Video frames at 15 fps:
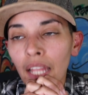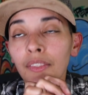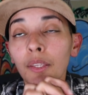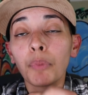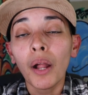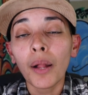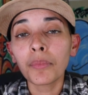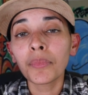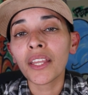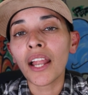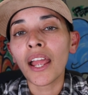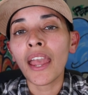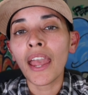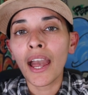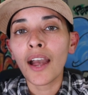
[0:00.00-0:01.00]
The problem that
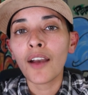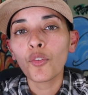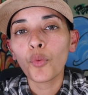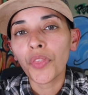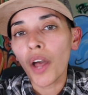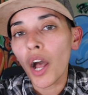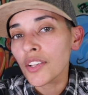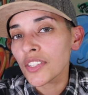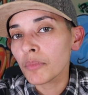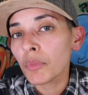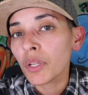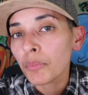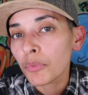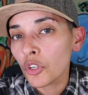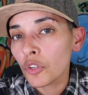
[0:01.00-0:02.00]
I have with Austin
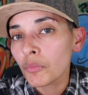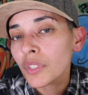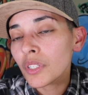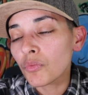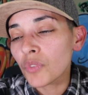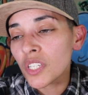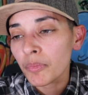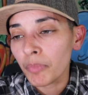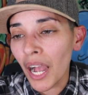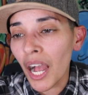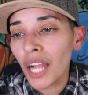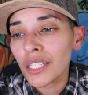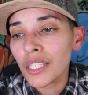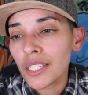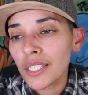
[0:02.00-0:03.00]
McBroom's
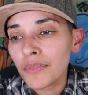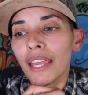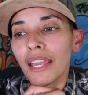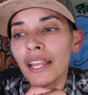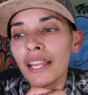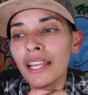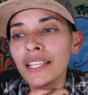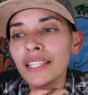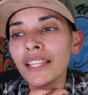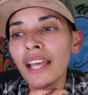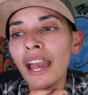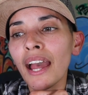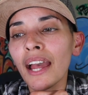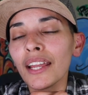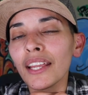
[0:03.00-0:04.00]
response is
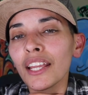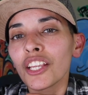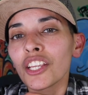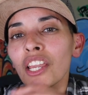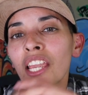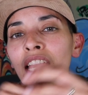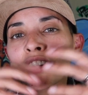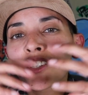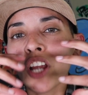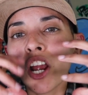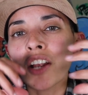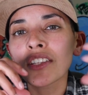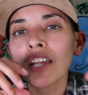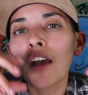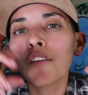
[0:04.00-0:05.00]
that he
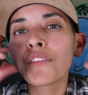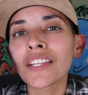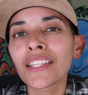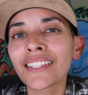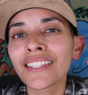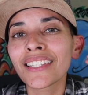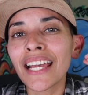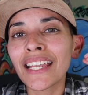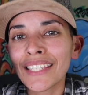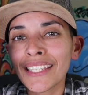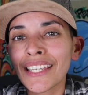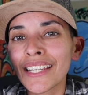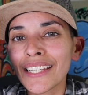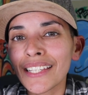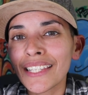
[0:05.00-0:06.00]
starts off his
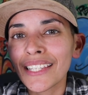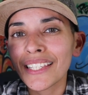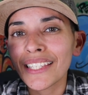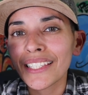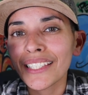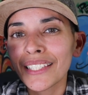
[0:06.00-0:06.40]
sentence